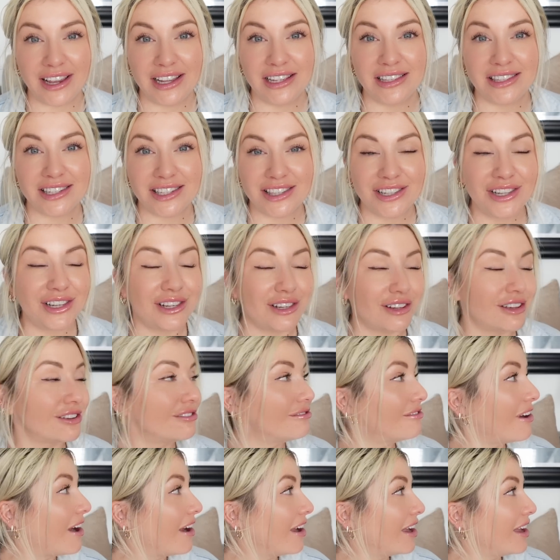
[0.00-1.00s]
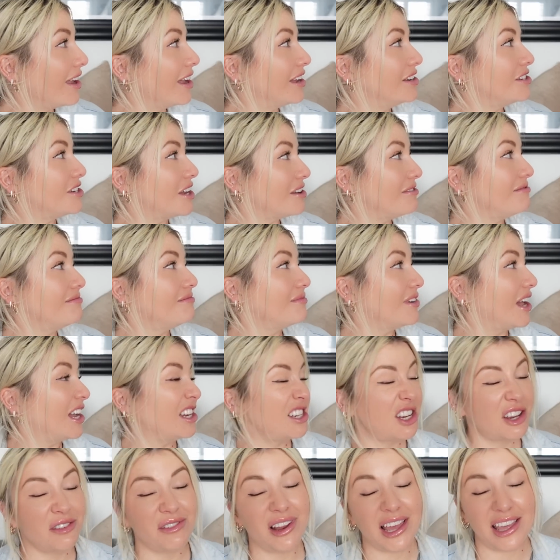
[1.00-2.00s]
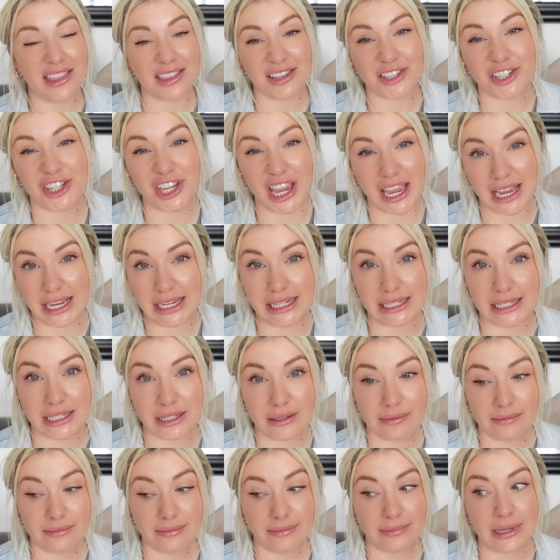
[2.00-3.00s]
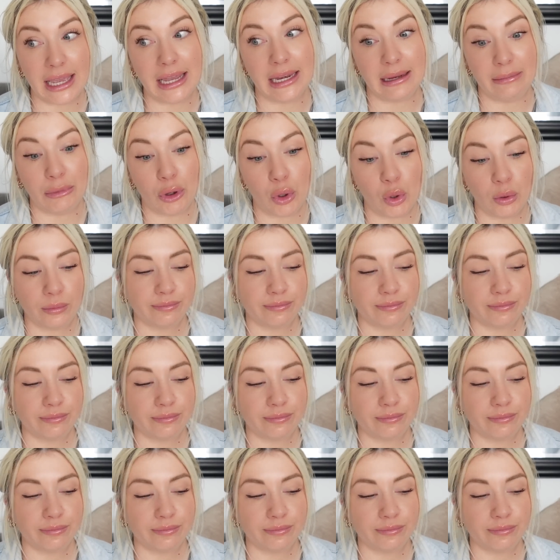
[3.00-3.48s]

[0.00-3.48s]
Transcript: It doesn't look right. I don't like the shade anymore.